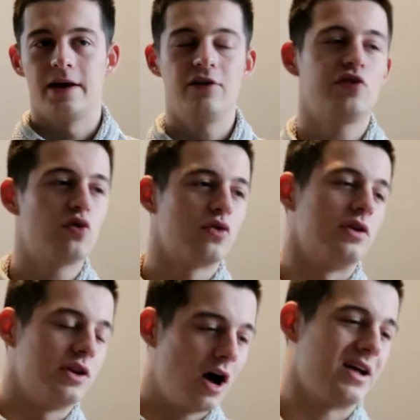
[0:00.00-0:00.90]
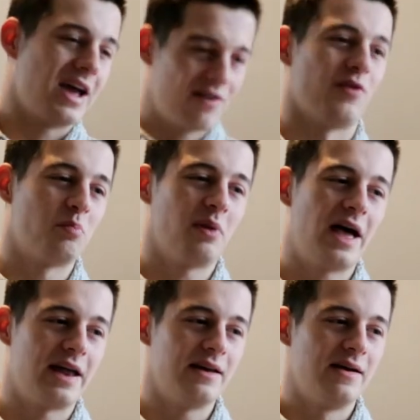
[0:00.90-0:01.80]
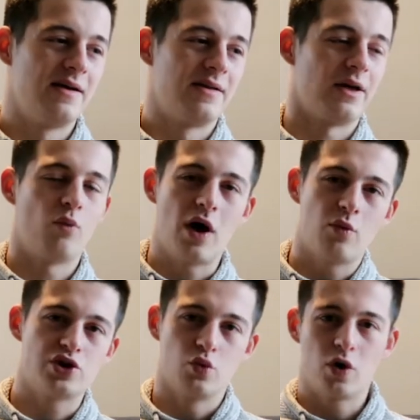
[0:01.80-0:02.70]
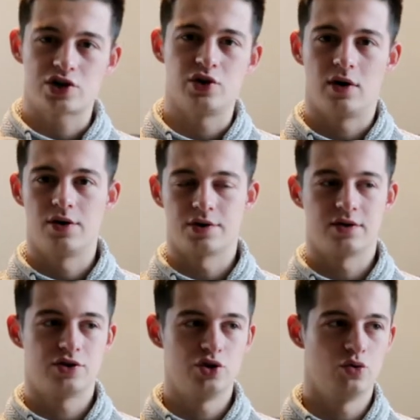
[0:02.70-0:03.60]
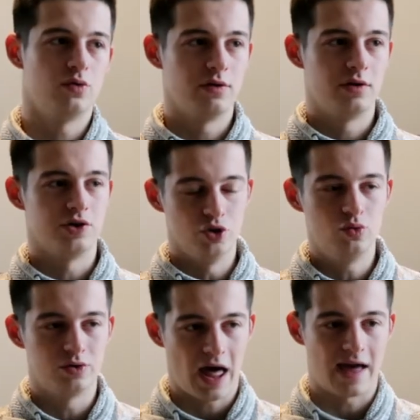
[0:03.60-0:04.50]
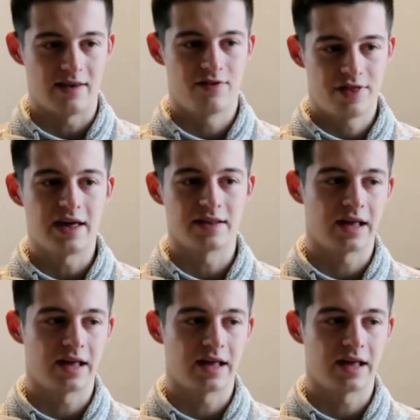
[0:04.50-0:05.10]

If you don't have a plan, then why would you work so hard to do that thing?